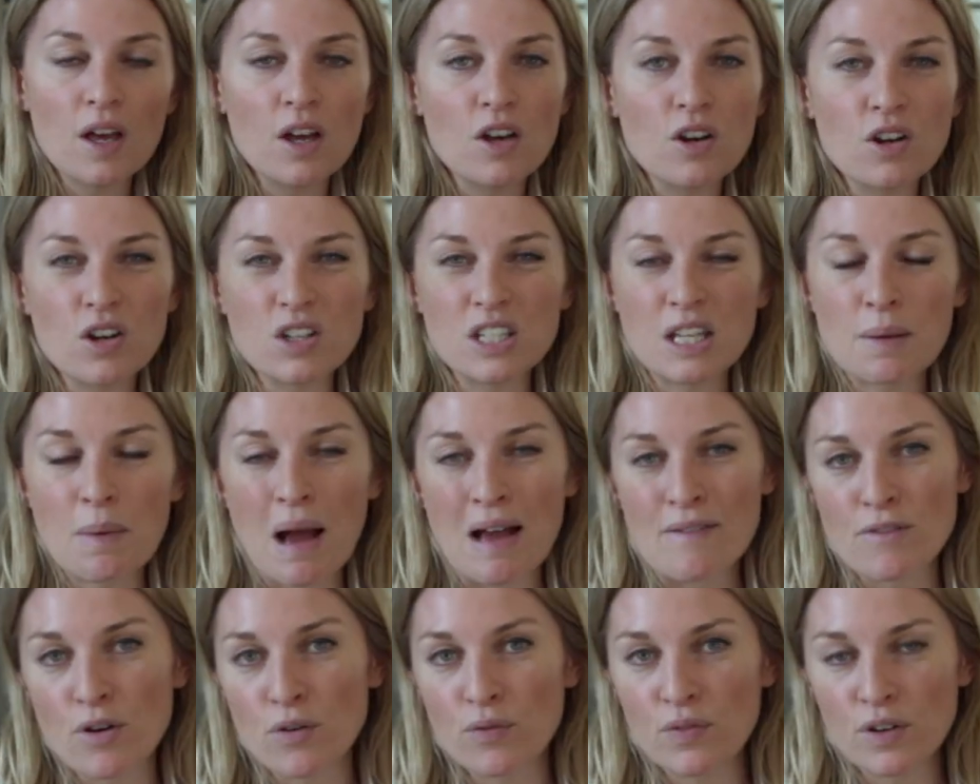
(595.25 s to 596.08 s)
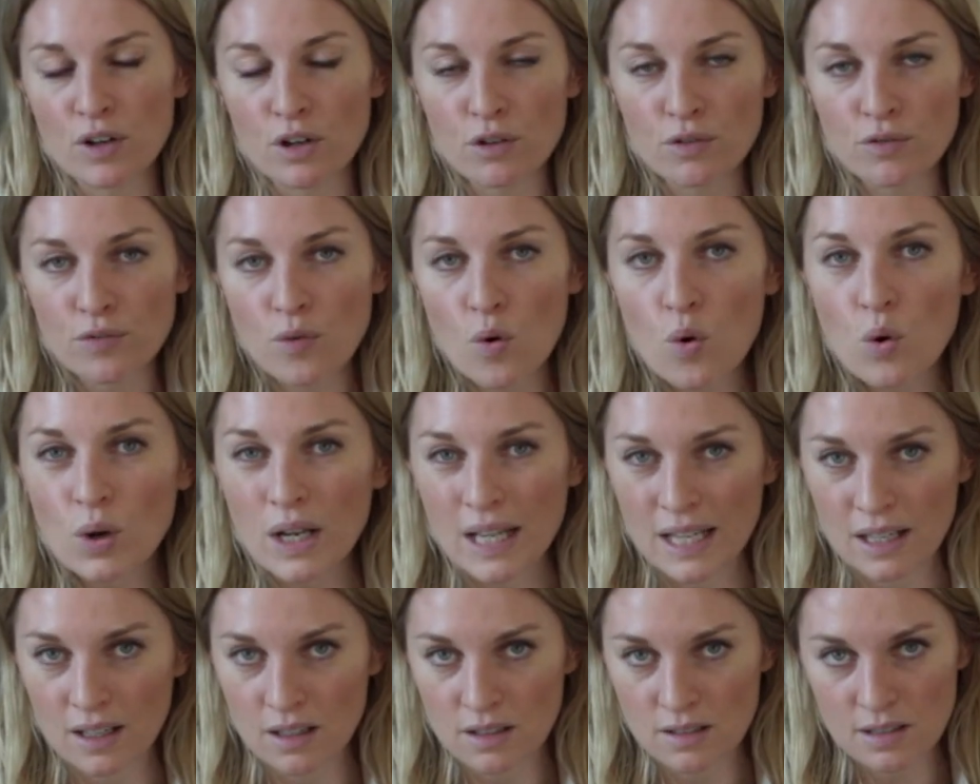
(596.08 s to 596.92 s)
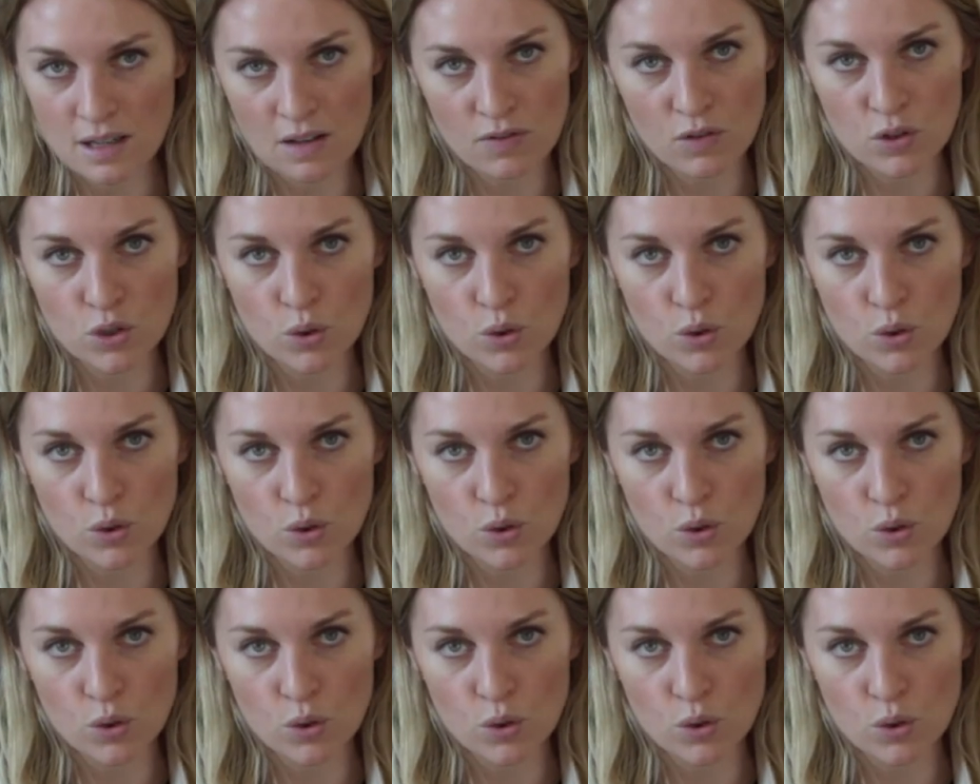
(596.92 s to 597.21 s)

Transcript: because they might have a fear of falling down the